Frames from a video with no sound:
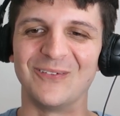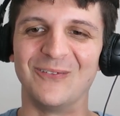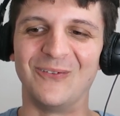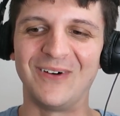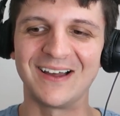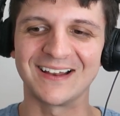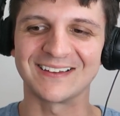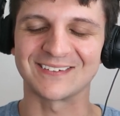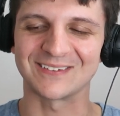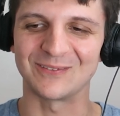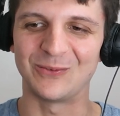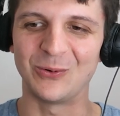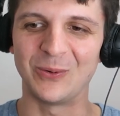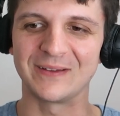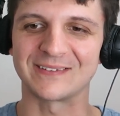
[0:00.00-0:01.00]
What is?
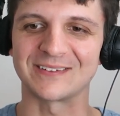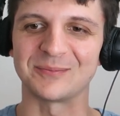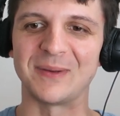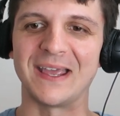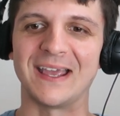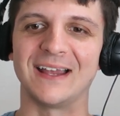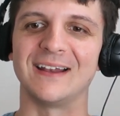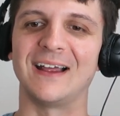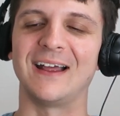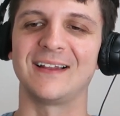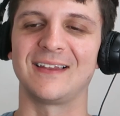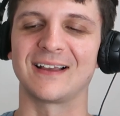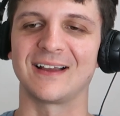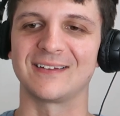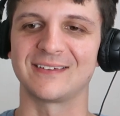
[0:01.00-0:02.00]
Who is this man? I
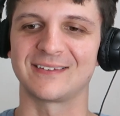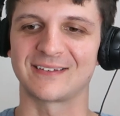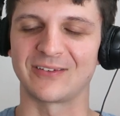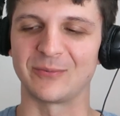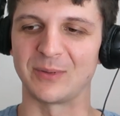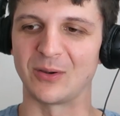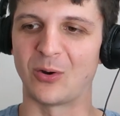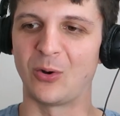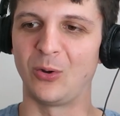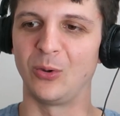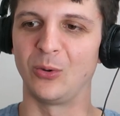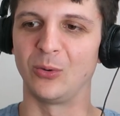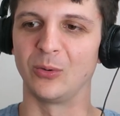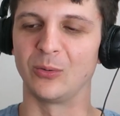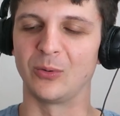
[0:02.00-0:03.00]
just giving me a
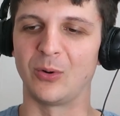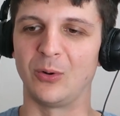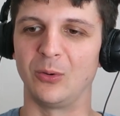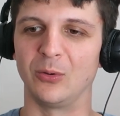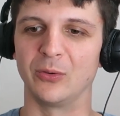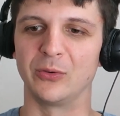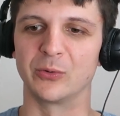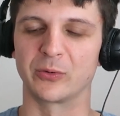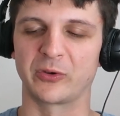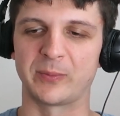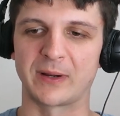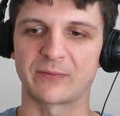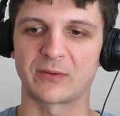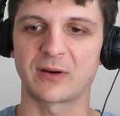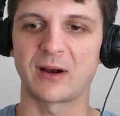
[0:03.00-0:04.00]
whole new
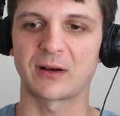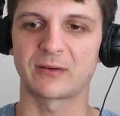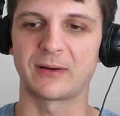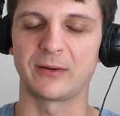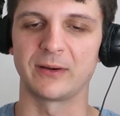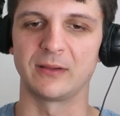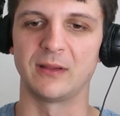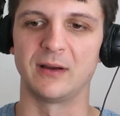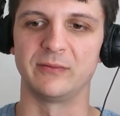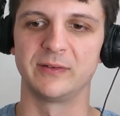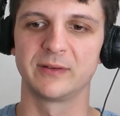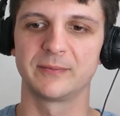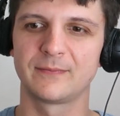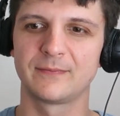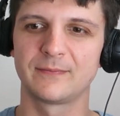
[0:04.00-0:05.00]
respect for a character I already
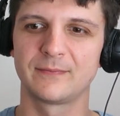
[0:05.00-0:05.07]
loved.